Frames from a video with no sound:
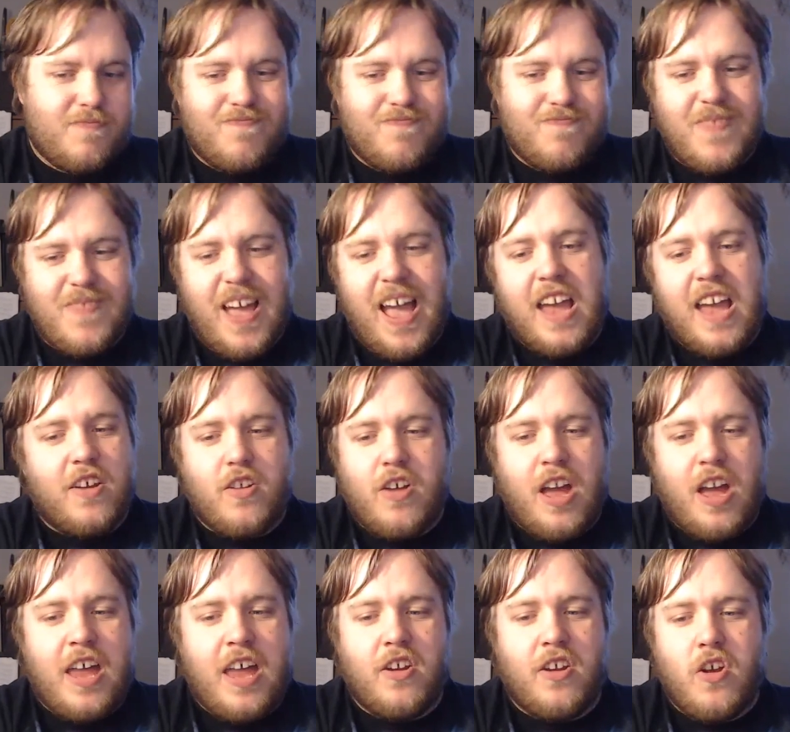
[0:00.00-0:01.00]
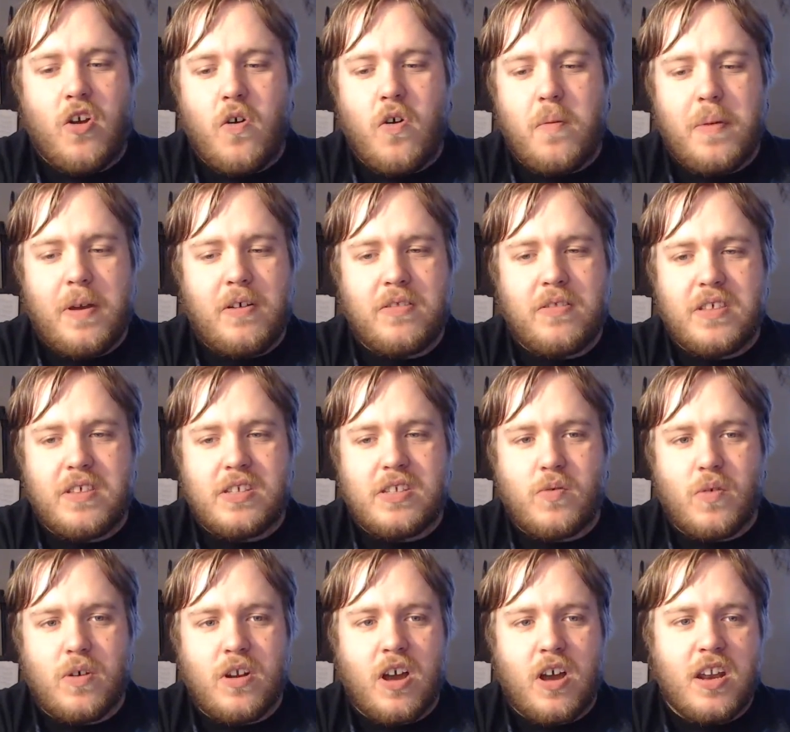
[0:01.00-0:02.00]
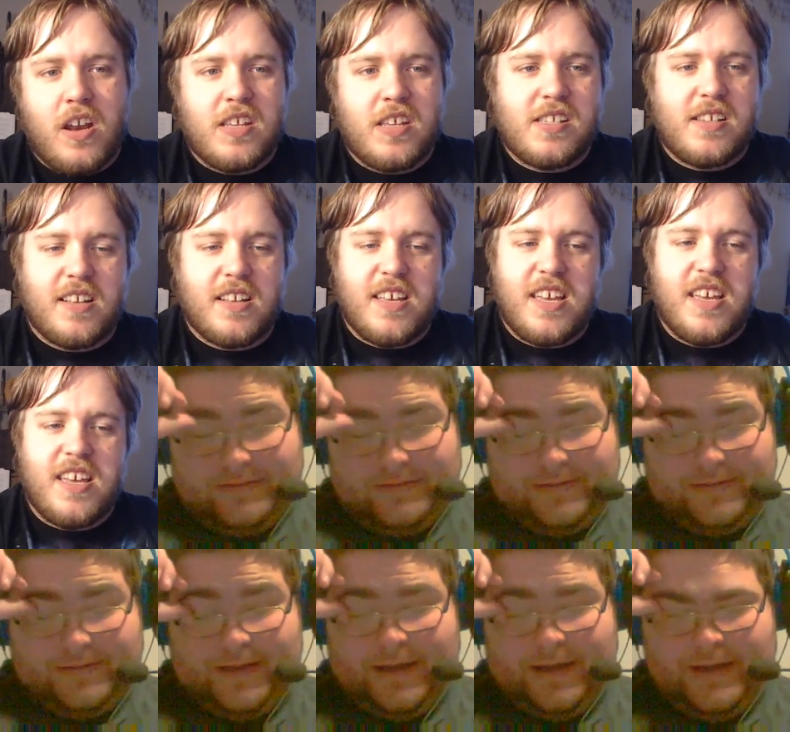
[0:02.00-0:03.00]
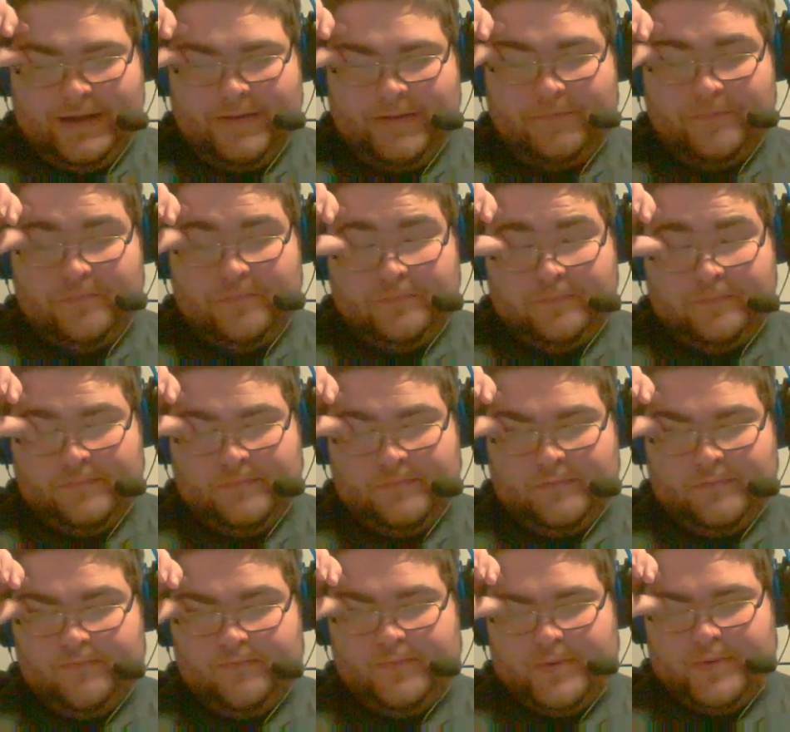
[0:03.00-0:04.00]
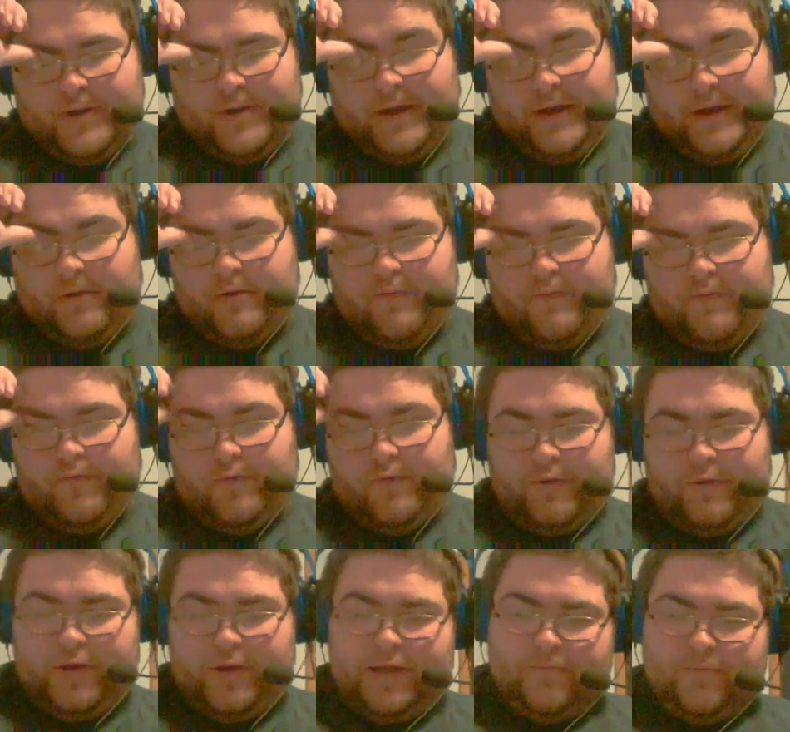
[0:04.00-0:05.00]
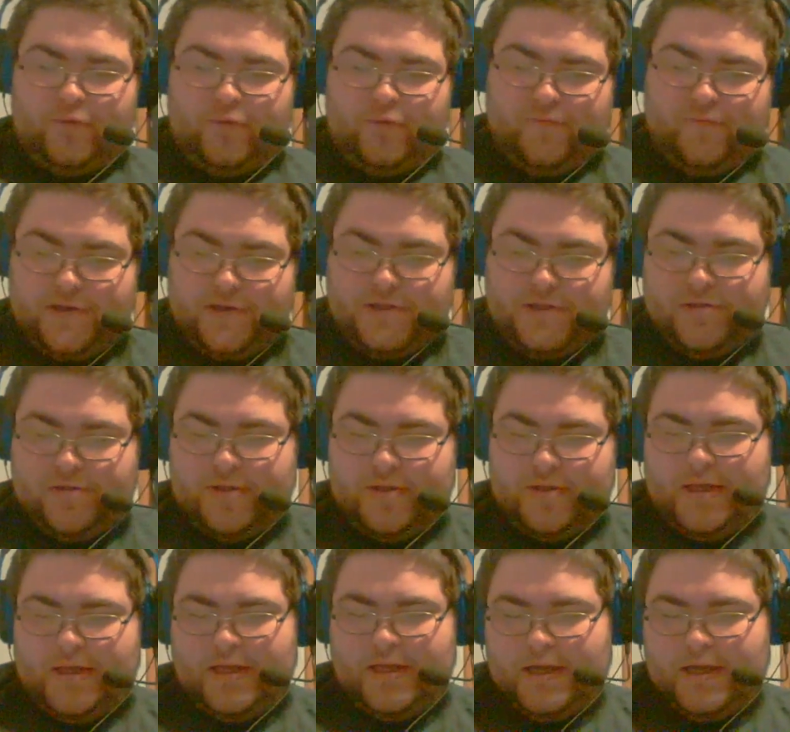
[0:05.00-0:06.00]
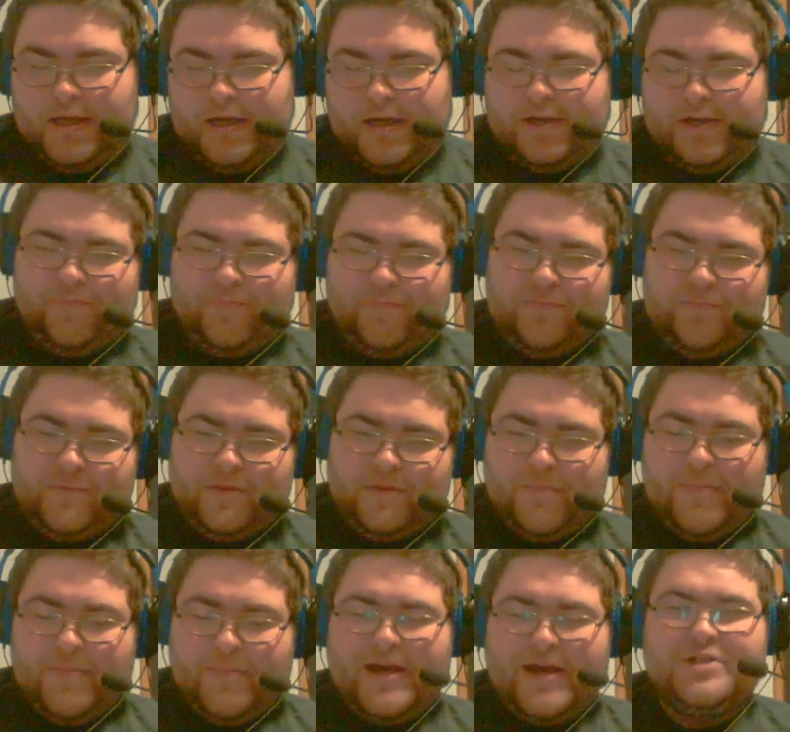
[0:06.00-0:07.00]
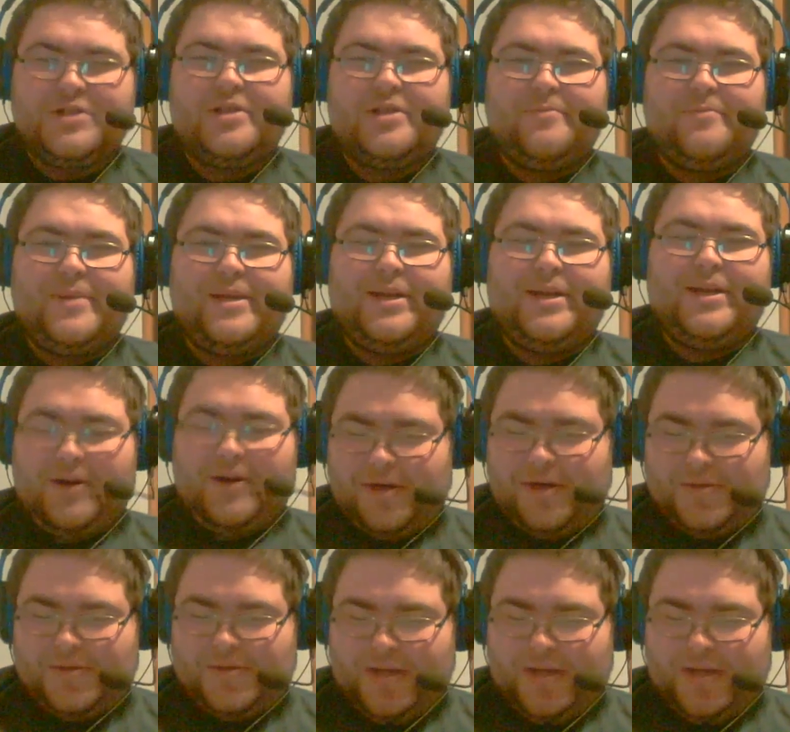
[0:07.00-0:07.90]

I don't know about this one, honestly. Yeah. But however, we can move on to the match of the mid cards.